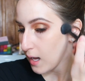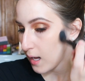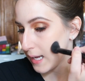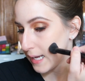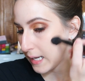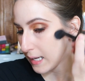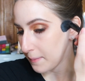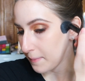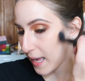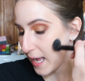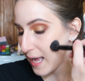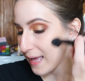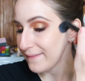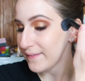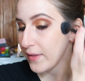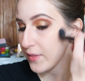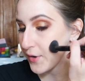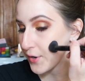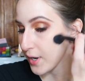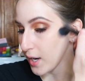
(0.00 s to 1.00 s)
I
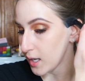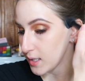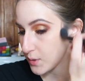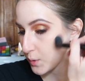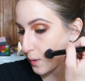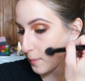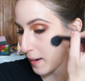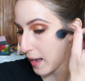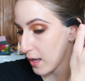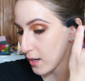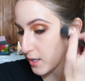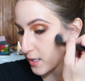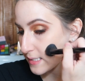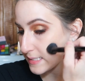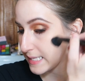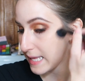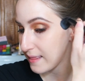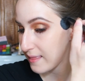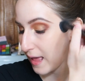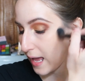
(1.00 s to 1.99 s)
have other contour
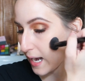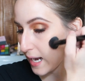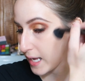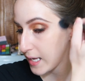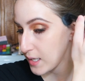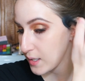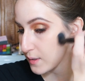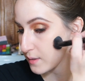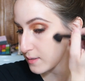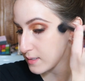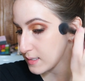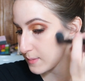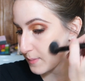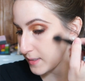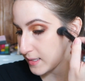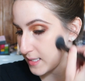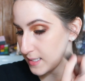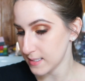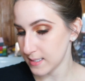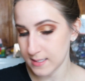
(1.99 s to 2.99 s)
powders that I use,
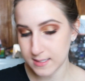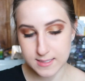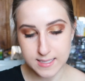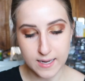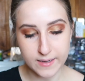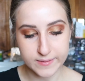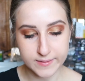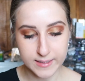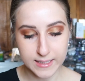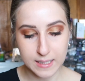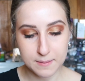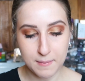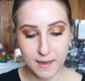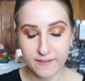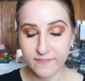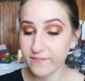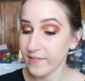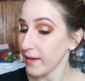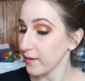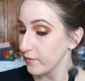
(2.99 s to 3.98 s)
but this is definitely
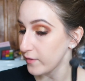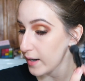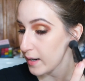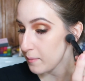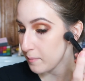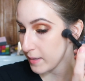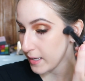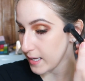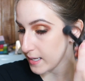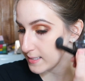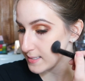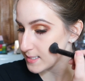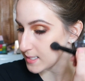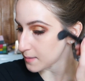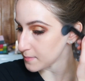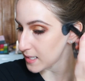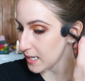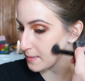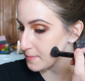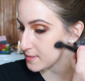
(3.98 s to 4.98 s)
my favorite because
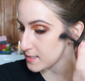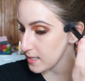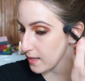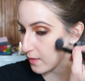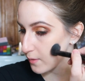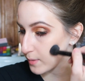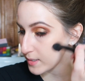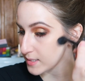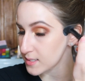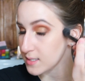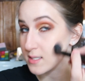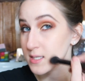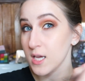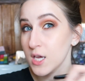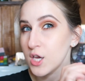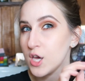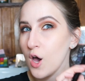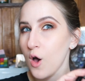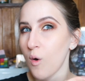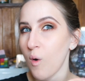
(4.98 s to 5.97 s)
sometimes the other ones
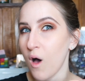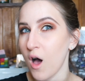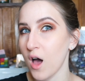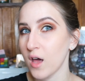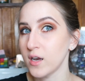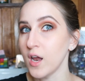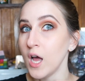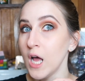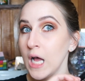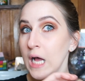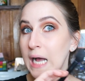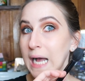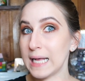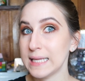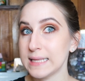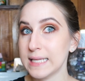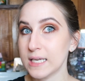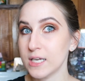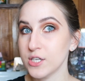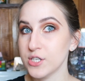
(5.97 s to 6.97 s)
can go on
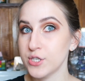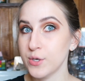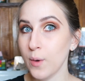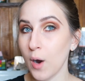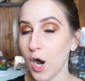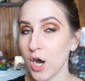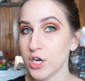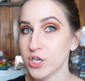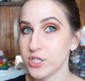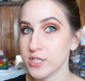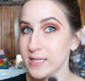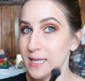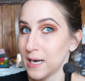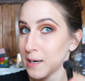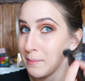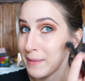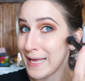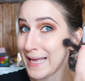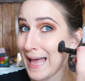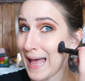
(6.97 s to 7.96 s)
a little too harsh and
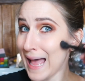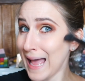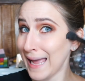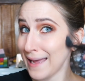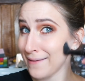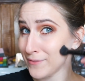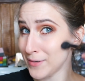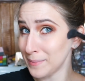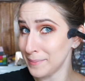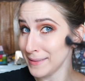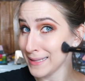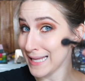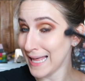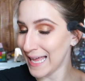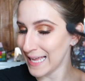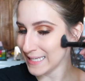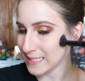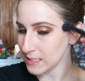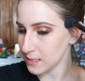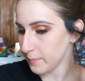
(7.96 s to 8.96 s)
then I'm like, I have to
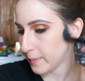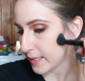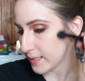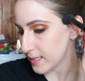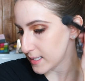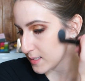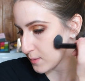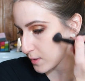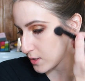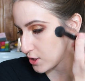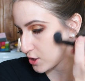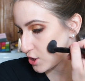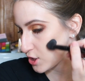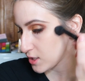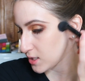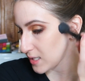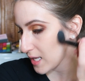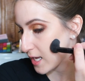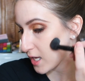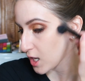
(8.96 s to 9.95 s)
blend, but this one is
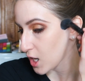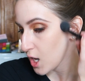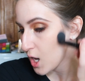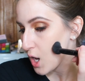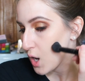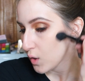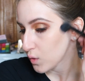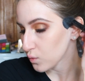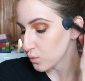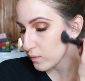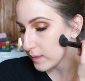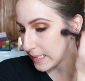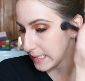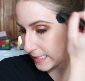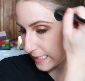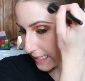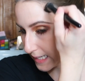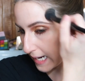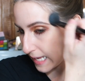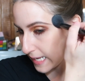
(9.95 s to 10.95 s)
just like
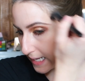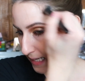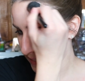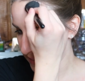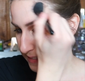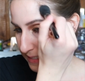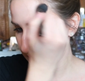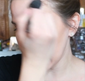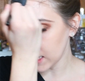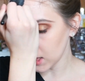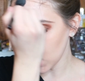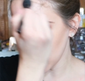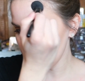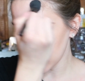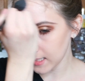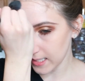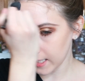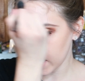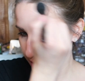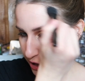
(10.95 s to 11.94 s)
really nice. It
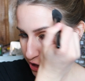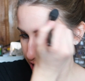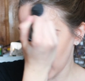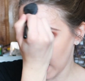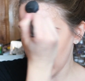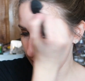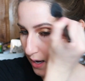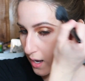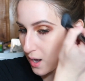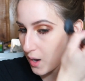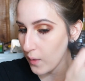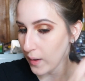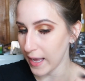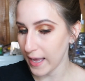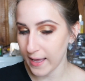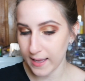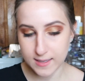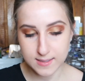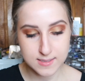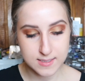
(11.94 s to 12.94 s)
looks like a shadow
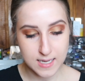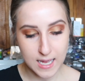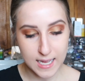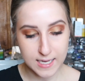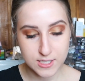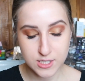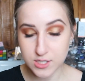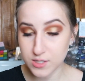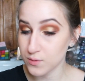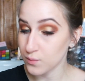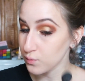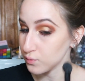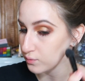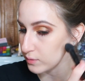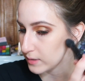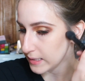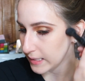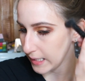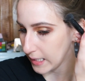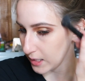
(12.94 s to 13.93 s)
and I just
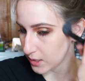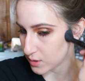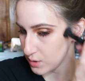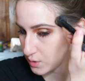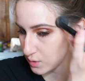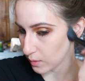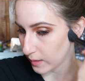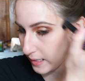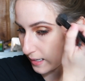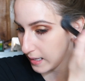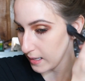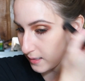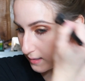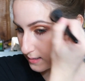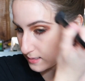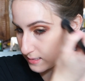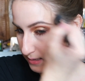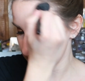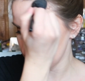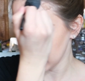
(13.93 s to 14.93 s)
really enjoy
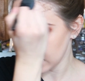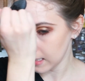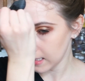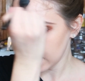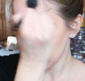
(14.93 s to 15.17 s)
it.